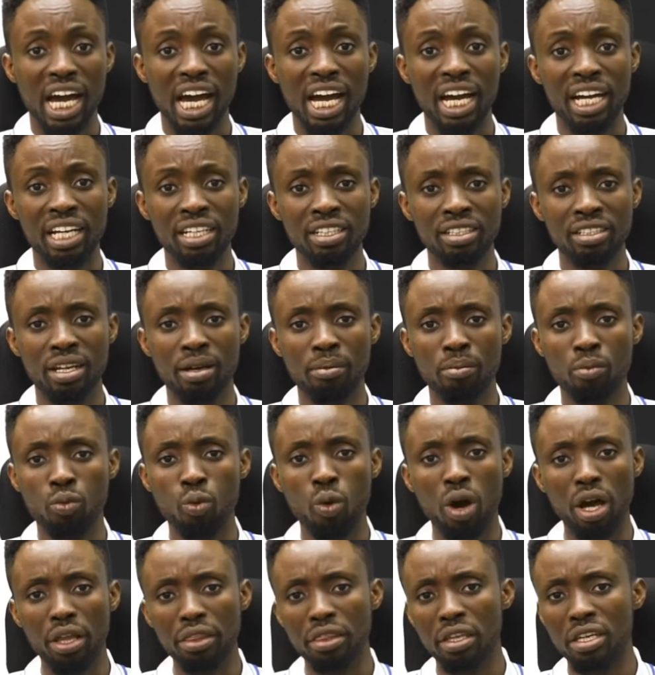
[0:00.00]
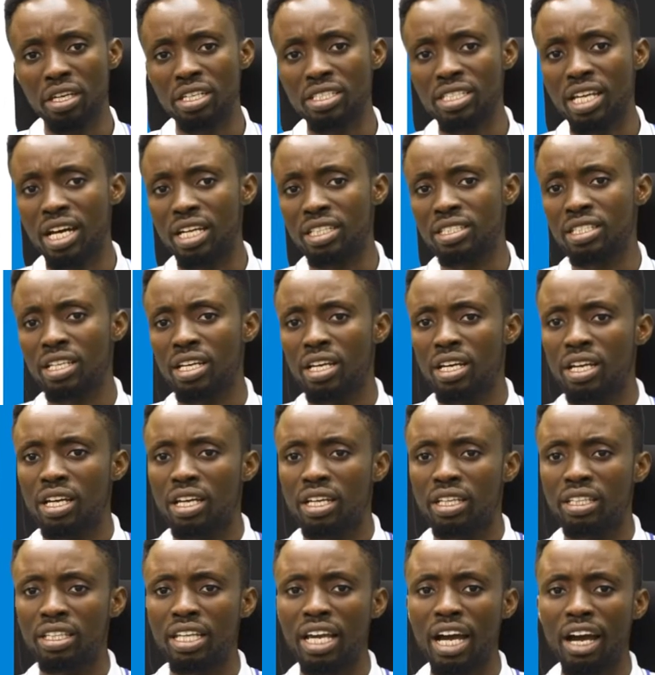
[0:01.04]
and one thing is that
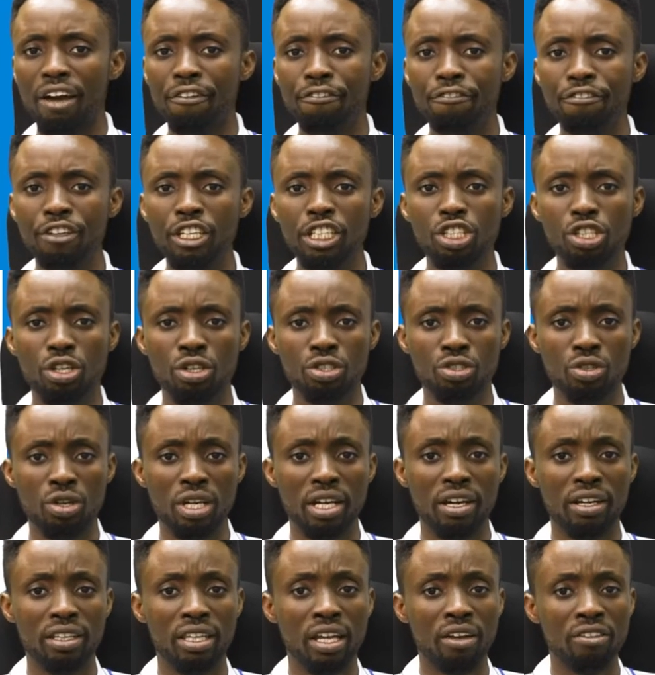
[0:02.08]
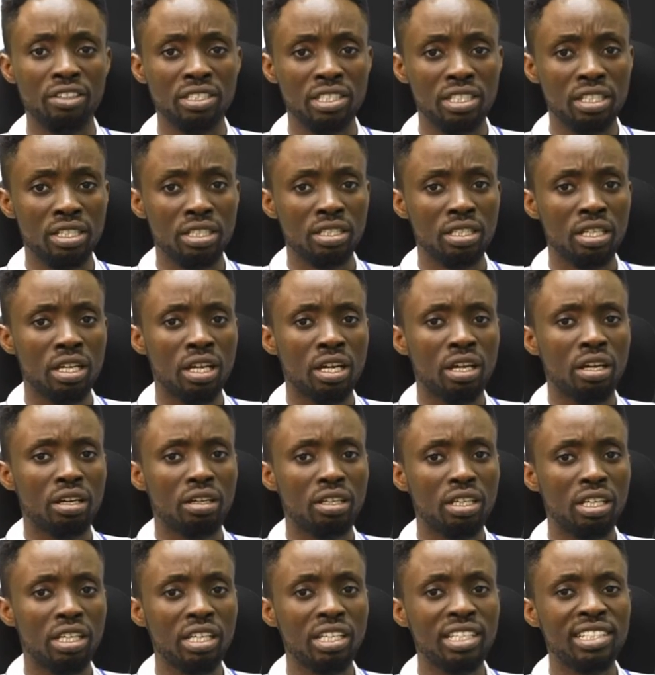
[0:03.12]
their features or characteristics
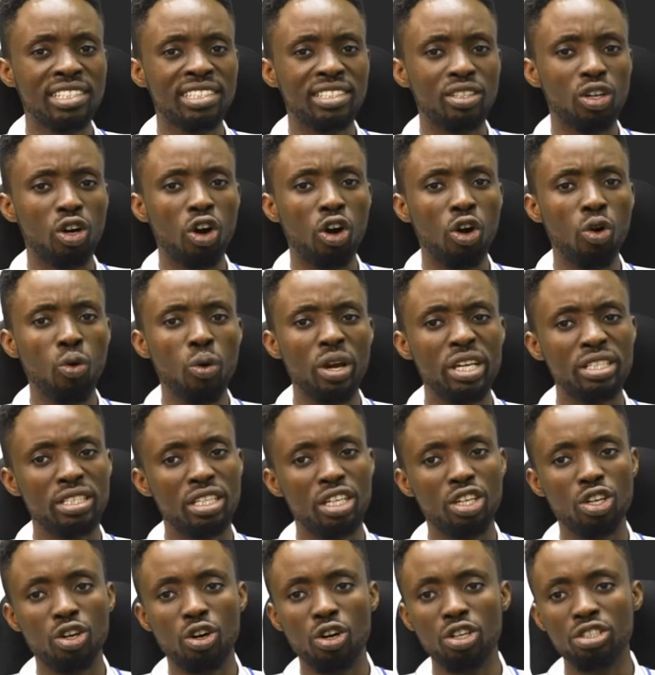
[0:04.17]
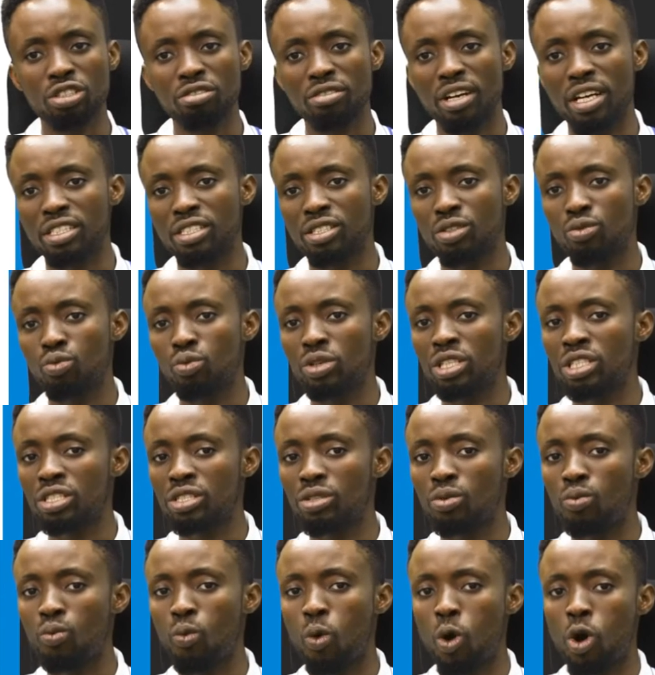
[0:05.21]
is always in contrast
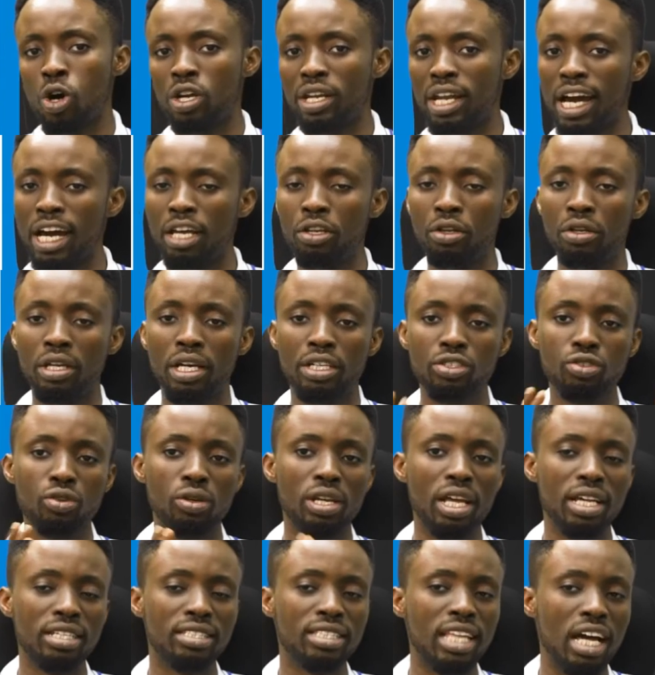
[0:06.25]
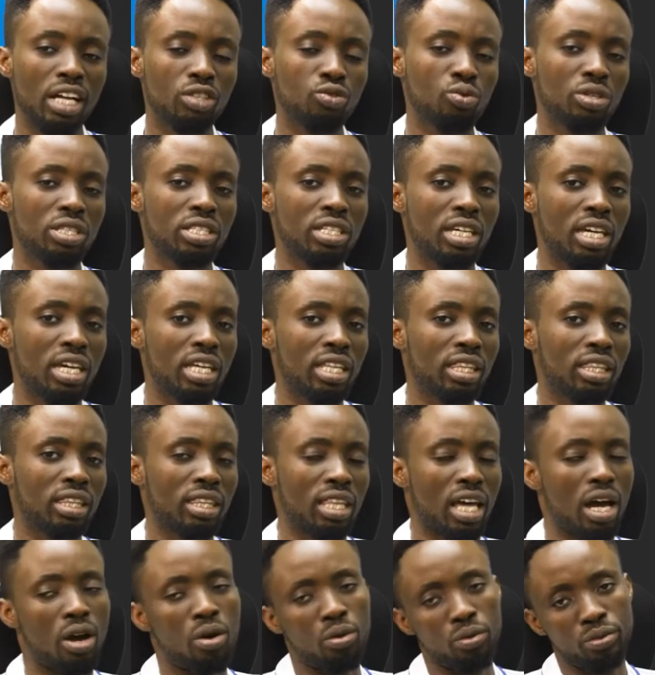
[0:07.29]
with one another. So let's start with a
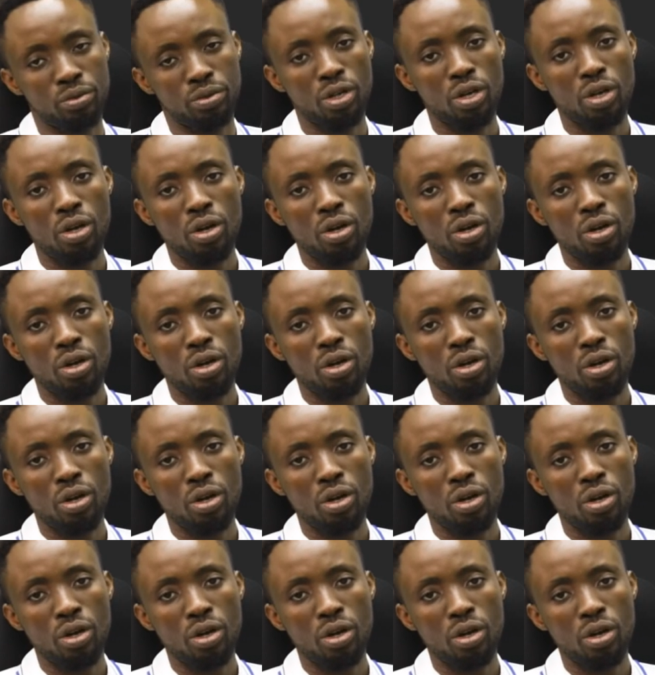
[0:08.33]
town.